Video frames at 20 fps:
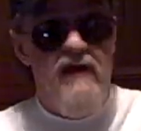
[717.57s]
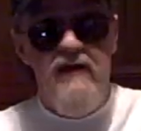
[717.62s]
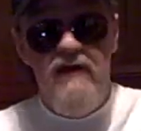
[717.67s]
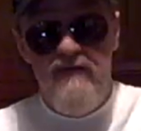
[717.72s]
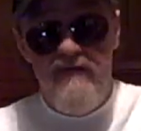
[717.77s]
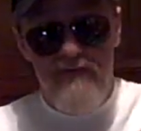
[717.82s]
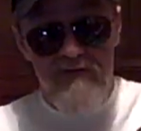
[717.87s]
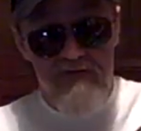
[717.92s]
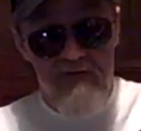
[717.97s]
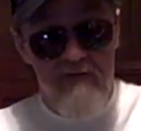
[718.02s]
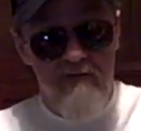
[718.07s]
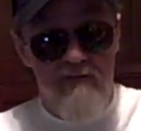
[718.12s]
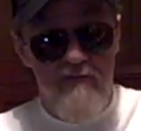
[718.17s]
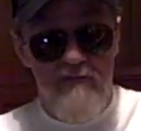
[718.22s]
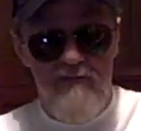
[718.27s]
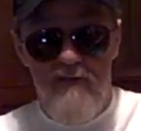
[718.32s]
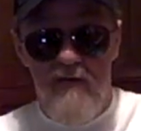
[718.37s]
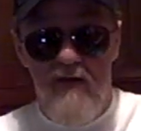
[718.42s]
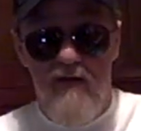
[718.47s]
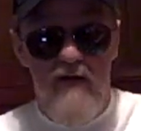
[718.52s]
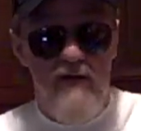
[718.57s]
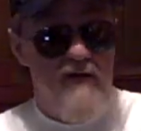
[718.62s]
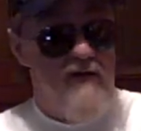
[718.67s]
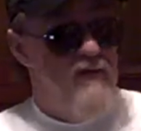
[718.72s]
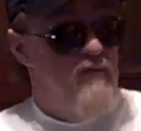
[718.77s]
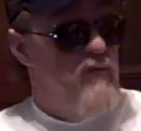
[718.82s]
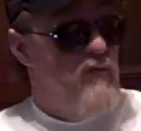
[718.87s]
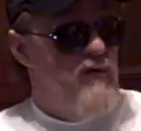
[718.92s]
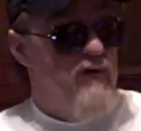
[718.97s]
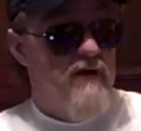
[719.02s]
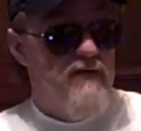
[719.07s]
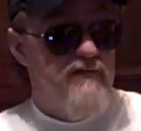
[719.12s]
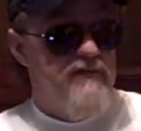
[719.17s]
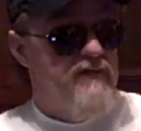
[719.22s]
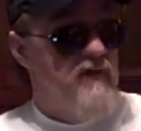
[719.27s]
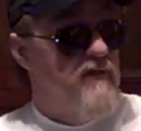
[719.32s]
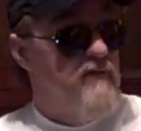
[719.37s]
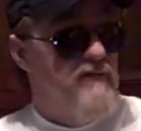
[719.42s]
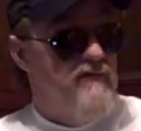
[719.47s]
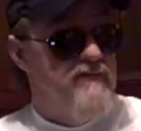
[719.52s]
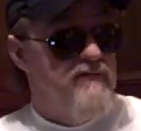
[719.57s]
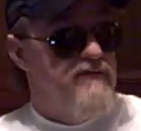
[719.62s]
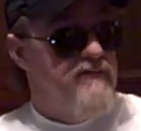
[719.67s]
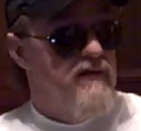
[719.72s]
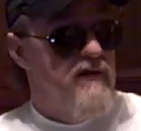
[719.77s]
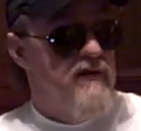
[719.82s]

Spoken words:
gauge single shot. And when I saw this